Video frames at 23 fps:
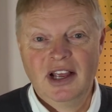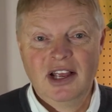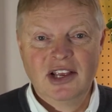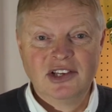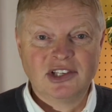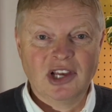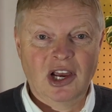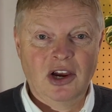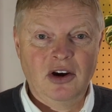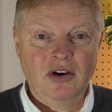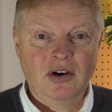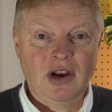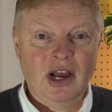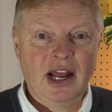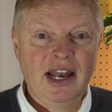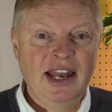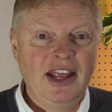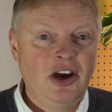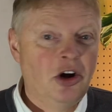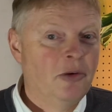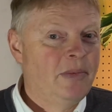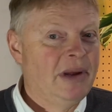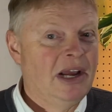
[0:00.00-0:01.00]
So a
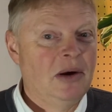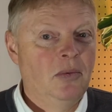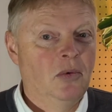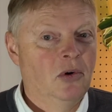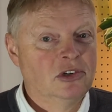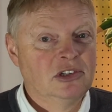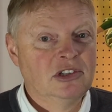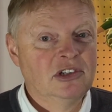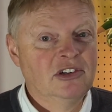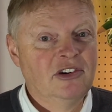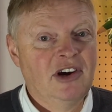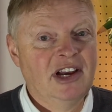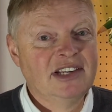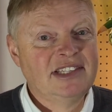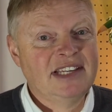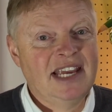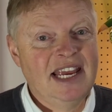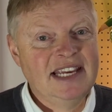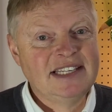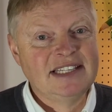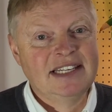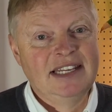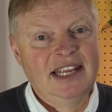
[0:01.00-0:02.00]
little bit of water ingress
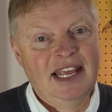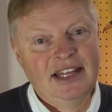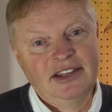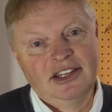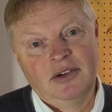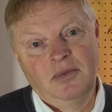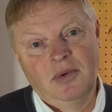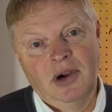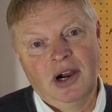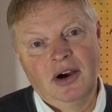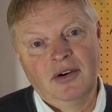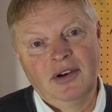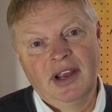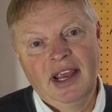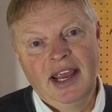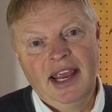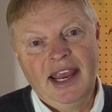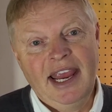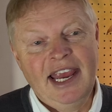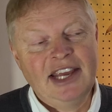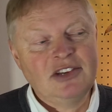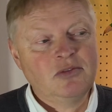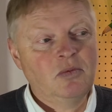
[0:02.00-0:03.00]
isn't the end of the world.
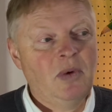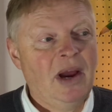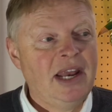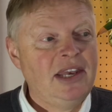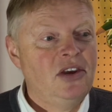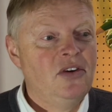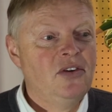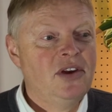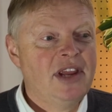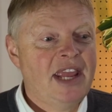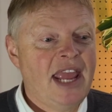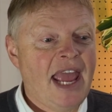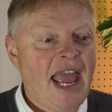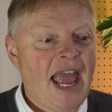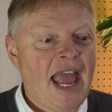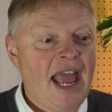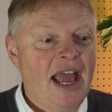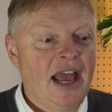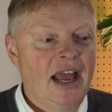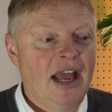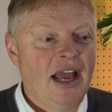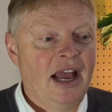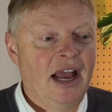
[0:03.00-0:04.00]
It's when you
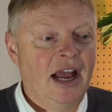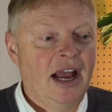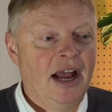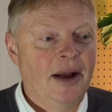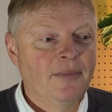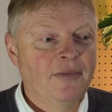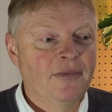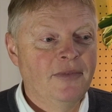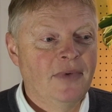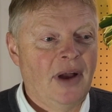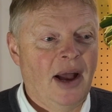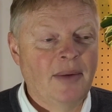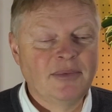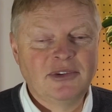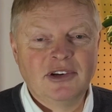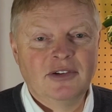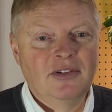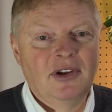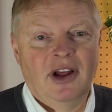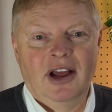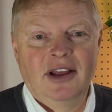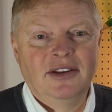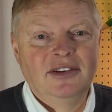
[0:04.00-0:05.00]
get up to
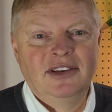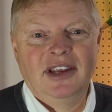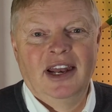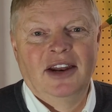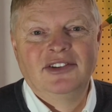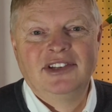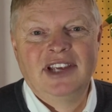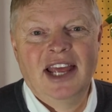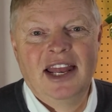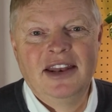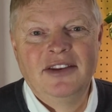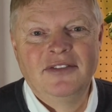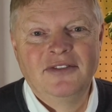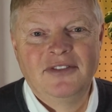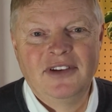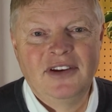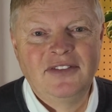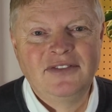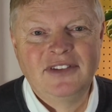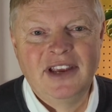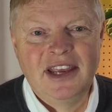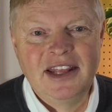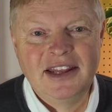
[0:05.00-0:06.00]
like, you know, 10,
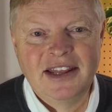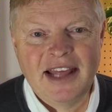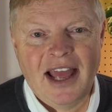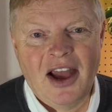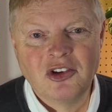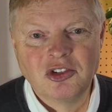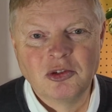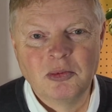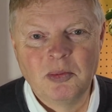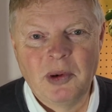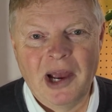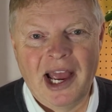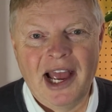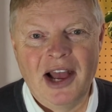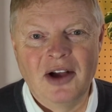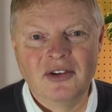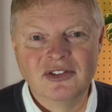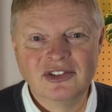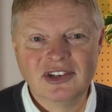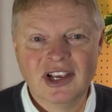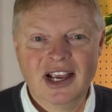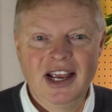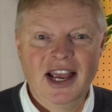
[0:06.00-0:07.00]
15,000
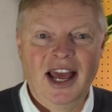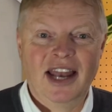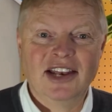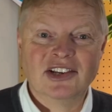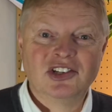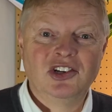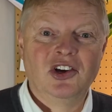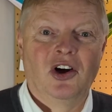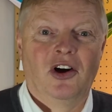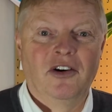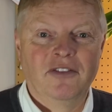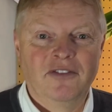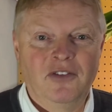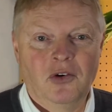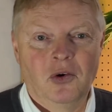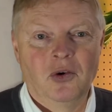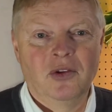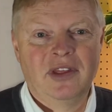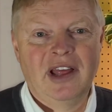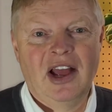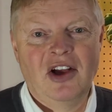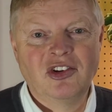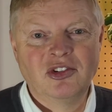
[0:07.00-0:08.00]
pounds, and it's got
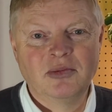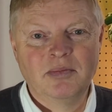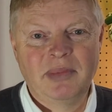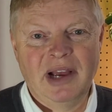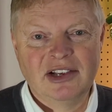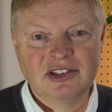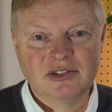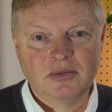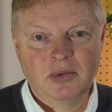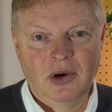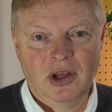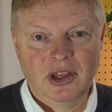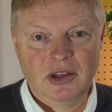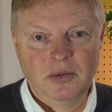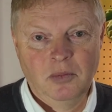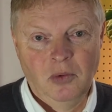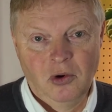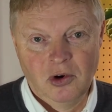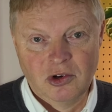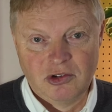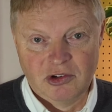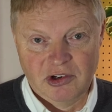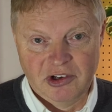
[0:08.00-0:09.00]
4,000 pounds worth of
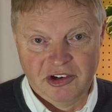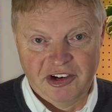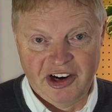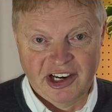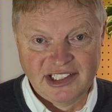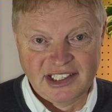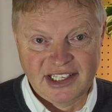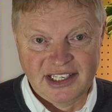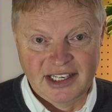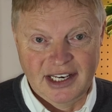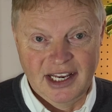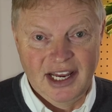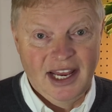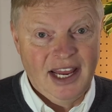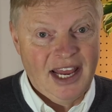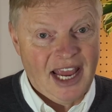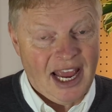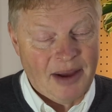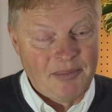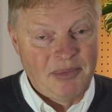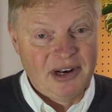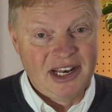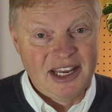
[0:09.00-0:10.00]
water ingress in.
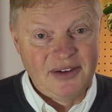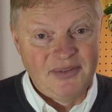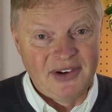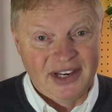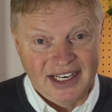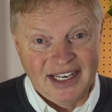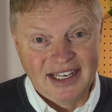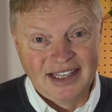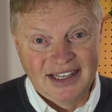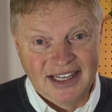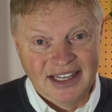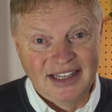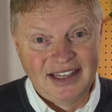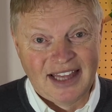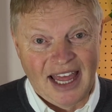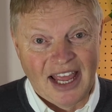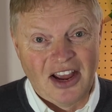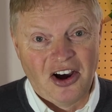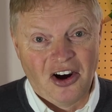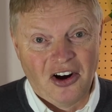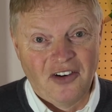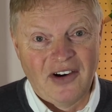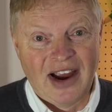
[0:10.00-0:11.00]
And believe me,
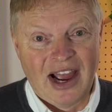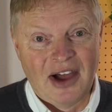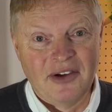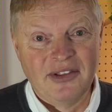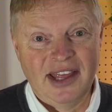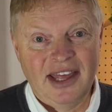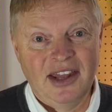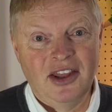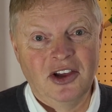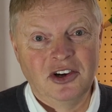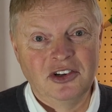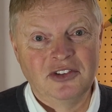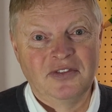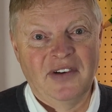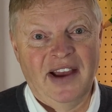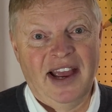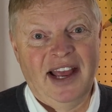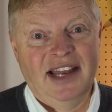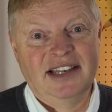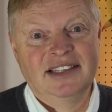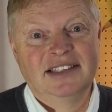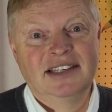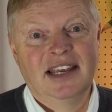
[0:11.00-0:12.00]
they are out there, those
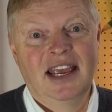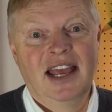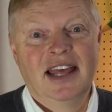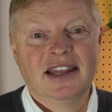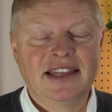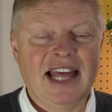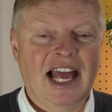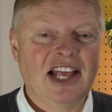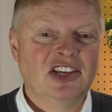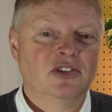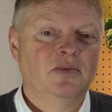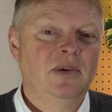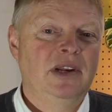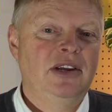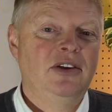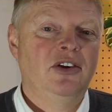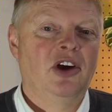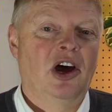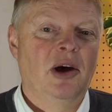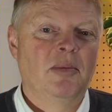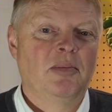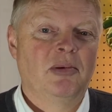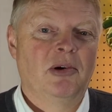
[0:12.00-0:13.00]
vans. That's when you've
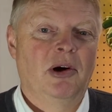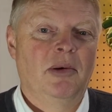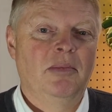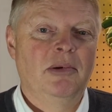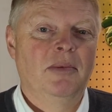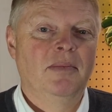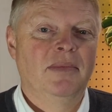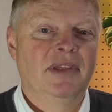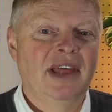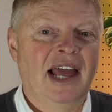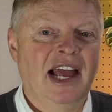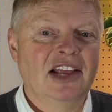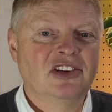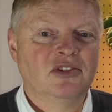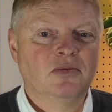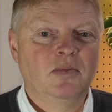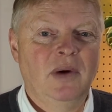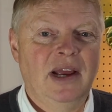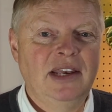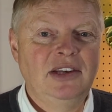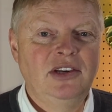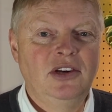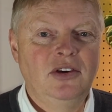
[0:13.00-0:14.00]
got a problem. That's
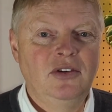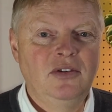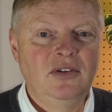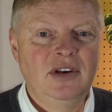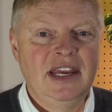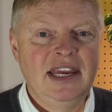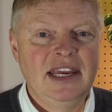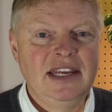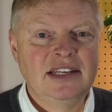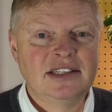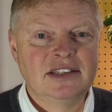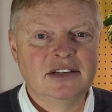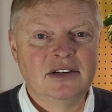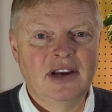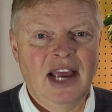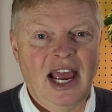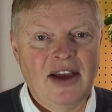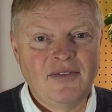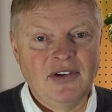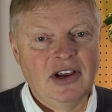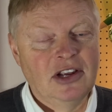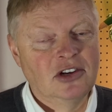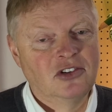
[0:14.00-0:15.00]
when you need to
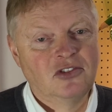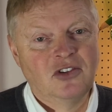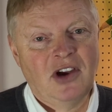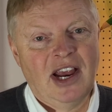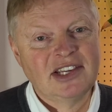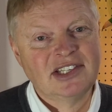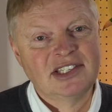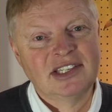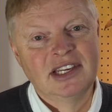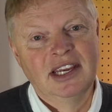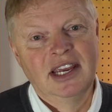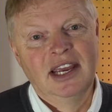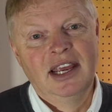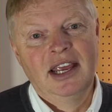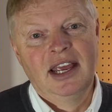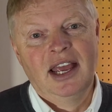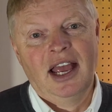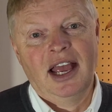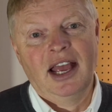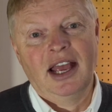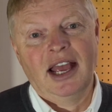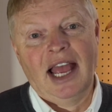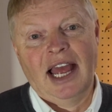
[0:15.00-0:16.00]
have it addressed,
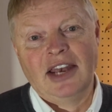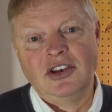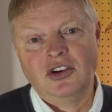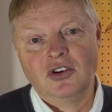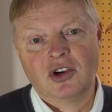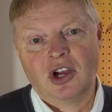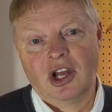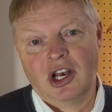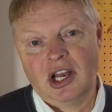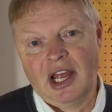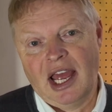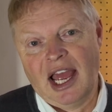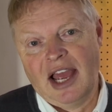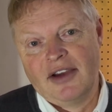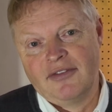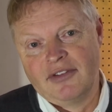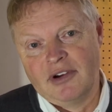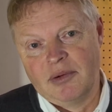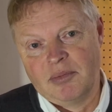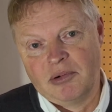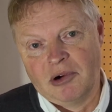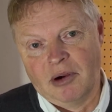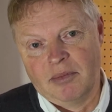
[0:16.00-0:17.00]
and you're going to have
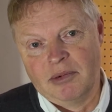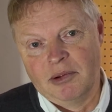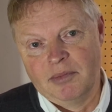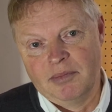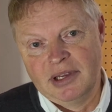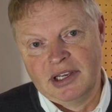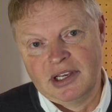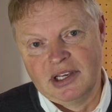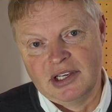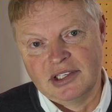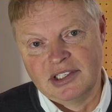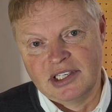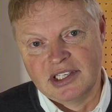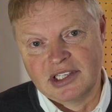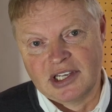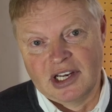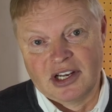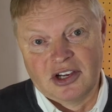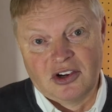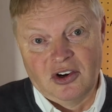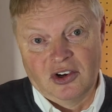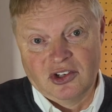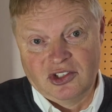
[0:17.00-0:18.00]
a problem because it's
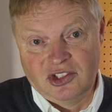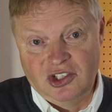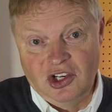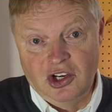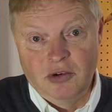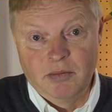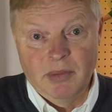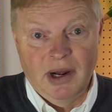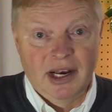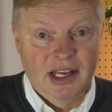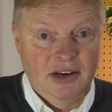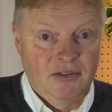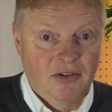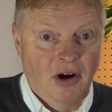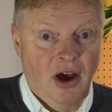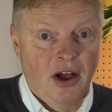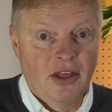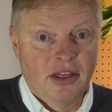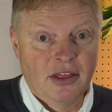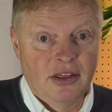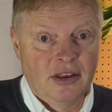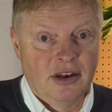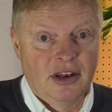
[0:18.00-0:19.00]
going to cost you money
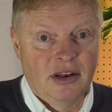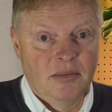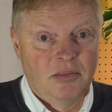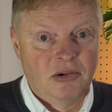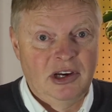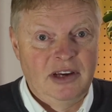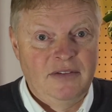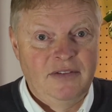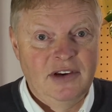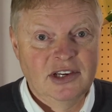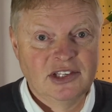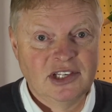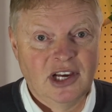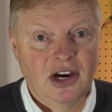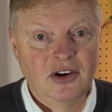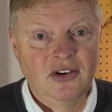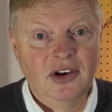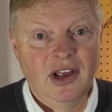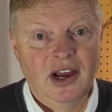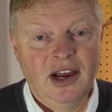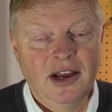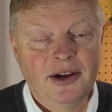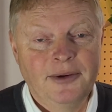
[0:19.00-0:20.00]
rather than the previous
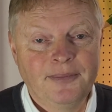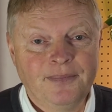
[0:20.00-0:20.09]
owner.